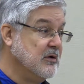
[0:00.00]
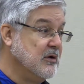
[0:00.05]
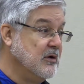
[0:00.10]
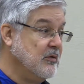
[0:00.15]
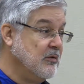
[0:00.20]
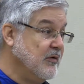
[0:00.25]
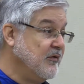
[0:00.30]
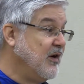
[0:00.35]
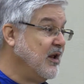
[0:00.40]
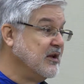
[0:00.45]

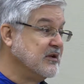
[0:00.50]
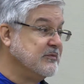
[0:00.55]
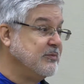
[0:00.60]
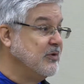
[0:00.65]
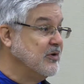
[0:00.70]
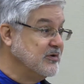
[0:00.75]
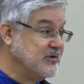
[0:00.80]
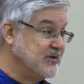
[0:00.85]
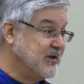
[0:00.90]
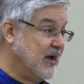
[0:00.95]
We've all
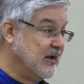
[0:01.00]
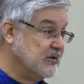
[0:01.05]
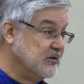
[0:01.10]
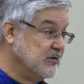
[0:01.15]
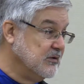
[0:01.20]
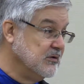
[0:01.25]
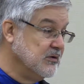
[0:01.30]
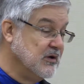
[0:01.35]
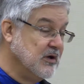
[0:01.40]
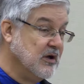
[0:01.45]
experienced that.
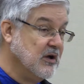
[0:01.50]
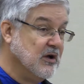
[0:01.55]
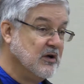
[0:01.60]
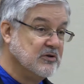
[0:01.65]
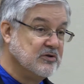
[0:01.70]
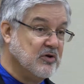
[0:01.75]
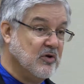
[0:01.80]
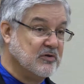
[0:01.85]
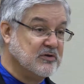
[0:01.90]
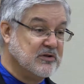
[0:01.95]

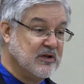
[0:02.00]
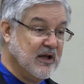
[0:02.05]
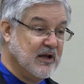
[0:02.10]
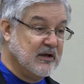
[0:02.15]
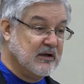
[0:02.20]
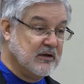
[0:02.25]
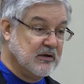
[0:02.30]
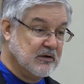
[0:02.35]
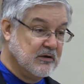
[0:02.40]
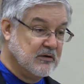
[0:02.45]
So it's
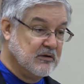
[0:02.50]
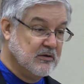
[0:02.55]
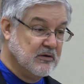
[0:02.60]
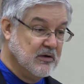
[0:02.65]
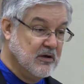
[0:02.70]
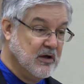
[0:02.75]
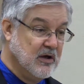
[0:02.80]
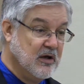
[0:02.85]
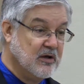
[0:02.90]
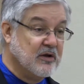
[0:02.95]
like
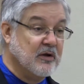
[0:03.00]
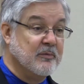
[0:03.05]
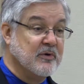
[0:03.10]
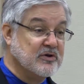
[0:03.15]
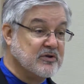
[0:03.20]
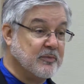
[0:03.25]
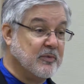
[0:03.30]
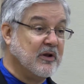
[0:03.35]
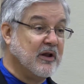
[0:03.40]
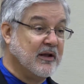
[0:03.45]
they're
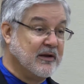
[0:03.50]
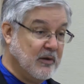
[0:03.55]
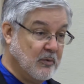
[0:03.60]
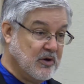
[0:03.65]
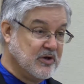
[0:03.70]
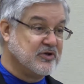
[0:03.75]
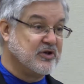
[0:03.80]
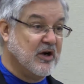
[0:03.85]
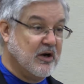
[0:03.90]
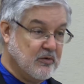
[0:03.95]
miserable and they
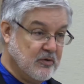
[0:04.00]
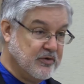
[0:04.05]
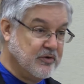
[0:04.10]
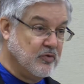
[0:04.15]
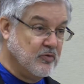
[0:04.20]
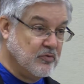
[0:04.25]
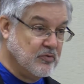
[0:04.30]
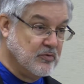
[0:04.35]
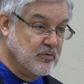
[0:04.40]
want to share it with you.